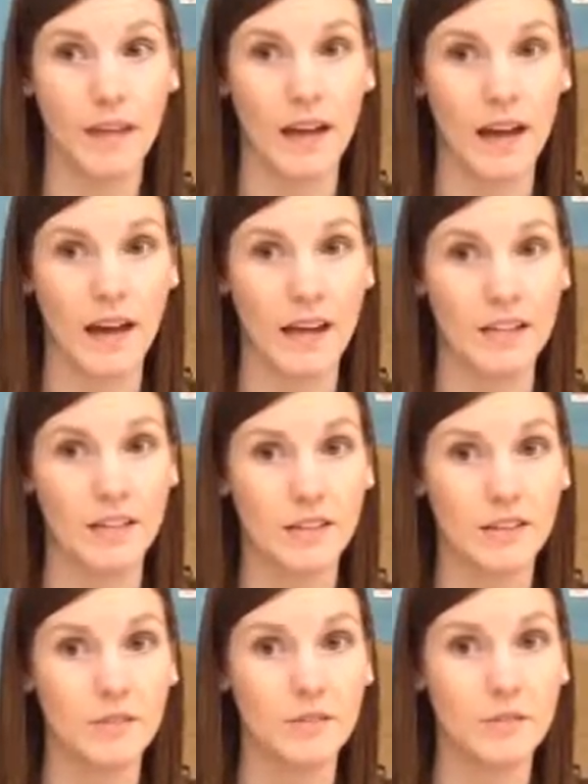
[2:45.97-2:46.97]
I
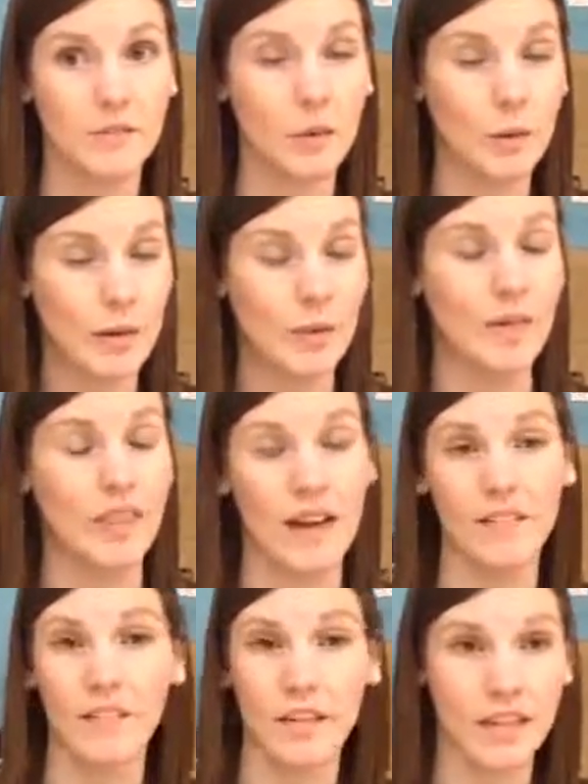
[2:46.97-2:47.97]
will meet with
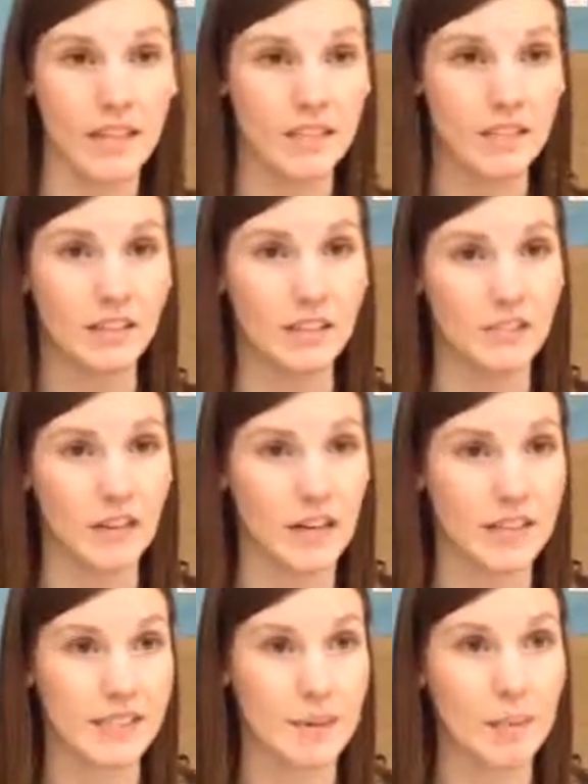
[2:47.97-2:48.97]
every kid to confer
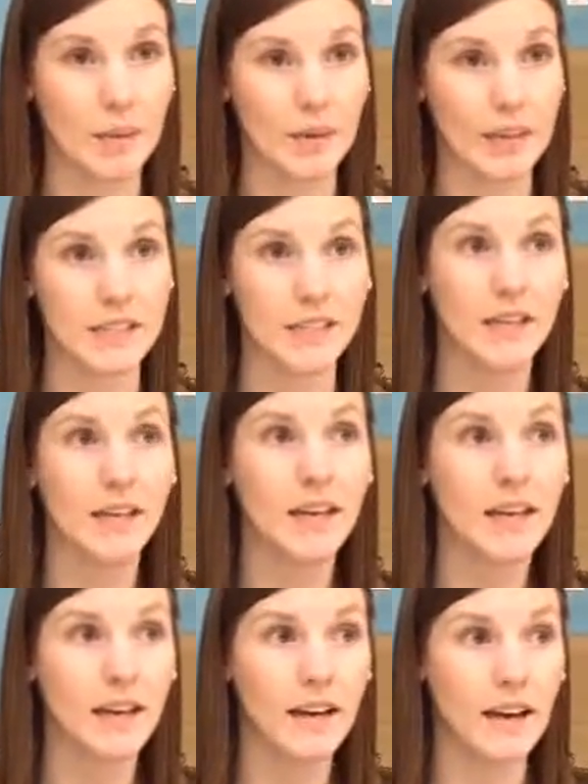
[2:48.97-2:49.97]
at some point
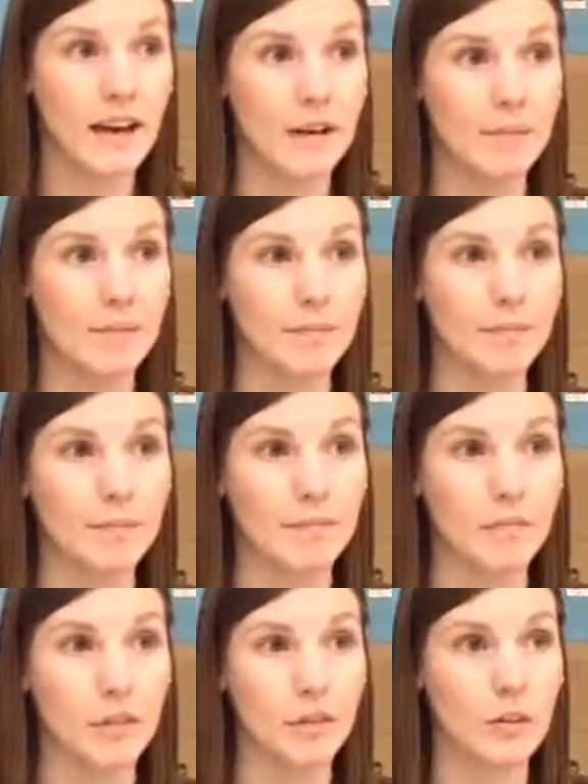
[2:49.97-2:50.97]

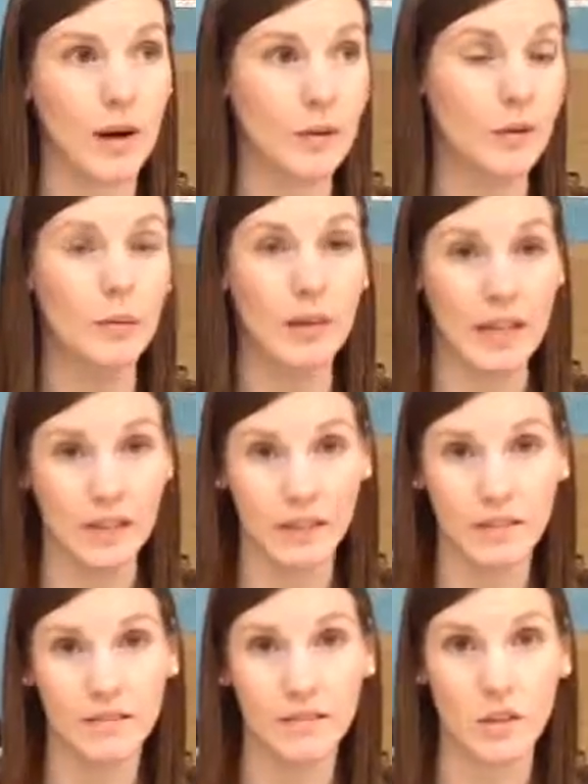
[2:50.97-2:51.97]
throughout the week
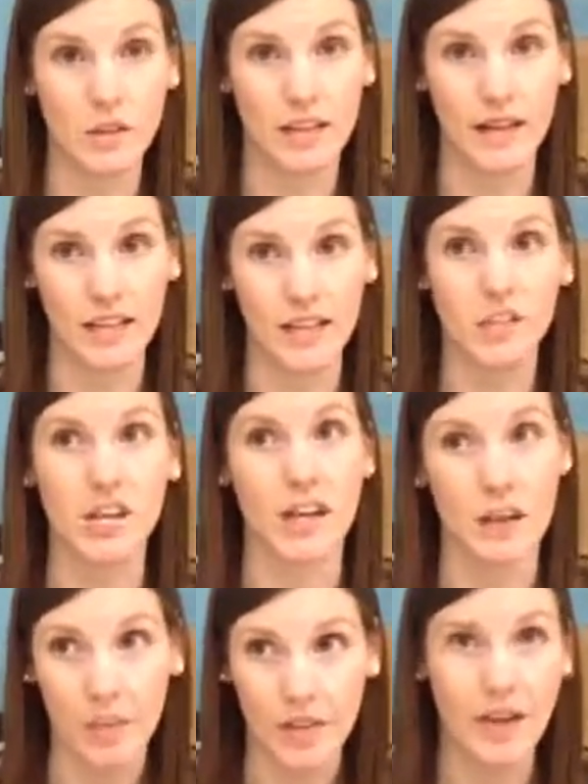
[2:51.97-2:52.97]
so that I can
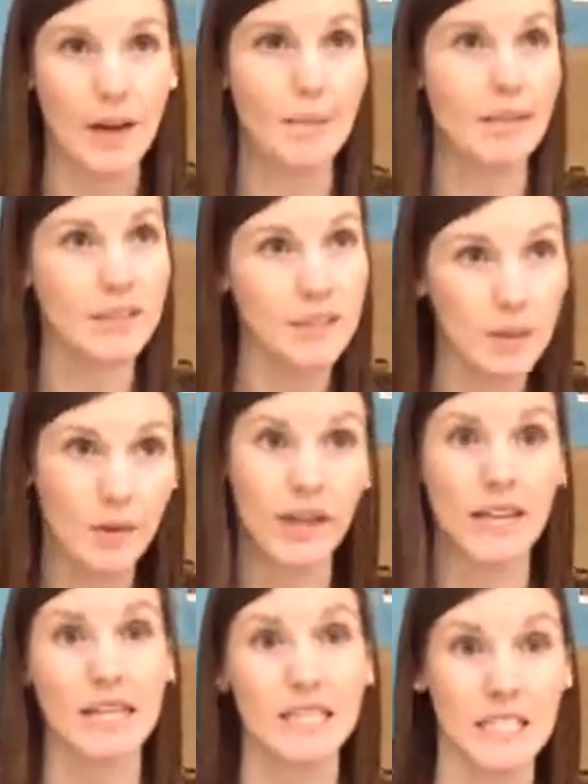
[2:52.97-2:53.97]
check in with them and see what
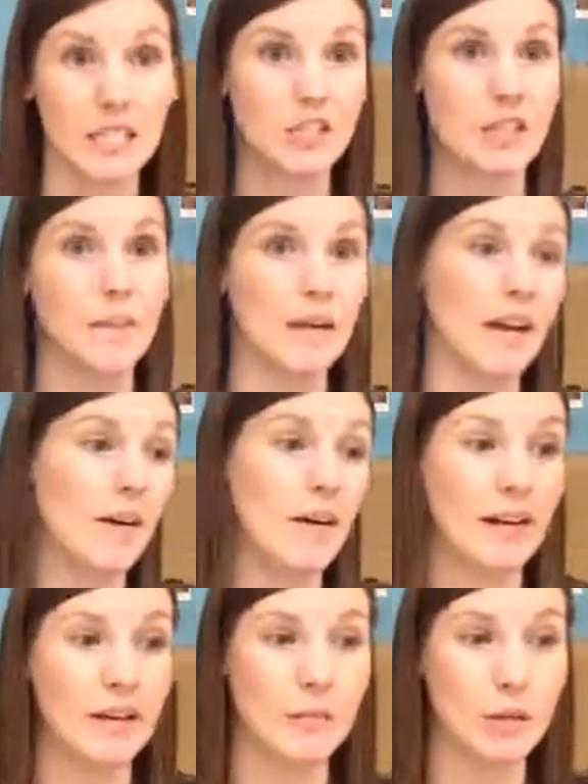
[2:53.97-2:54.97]
I can teach them and how
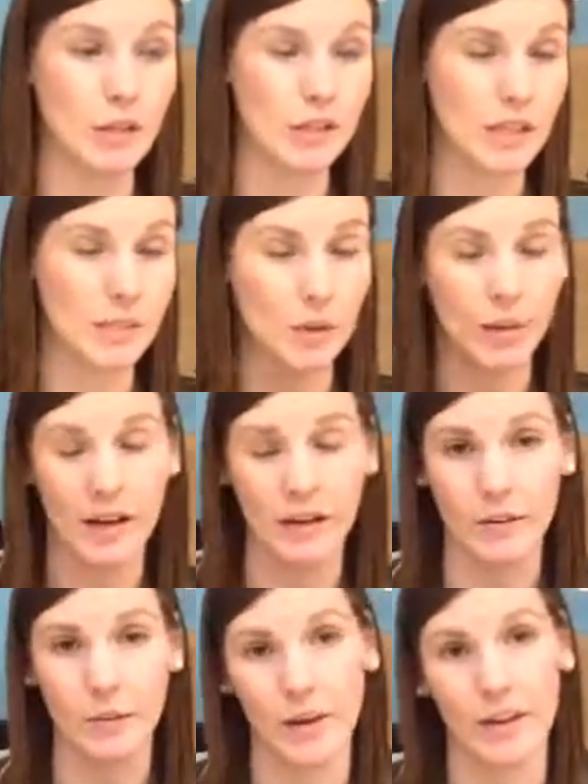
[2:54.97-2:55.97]
I can push them no
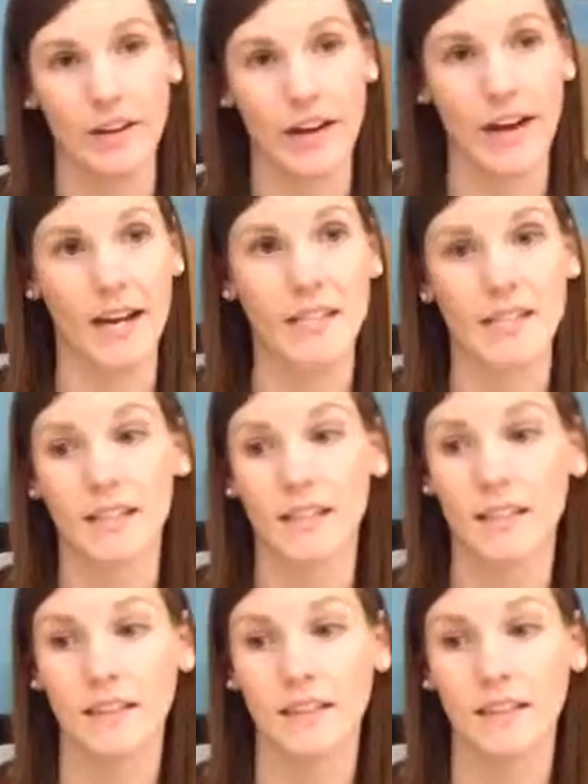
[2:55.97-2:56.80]
matter where they're at.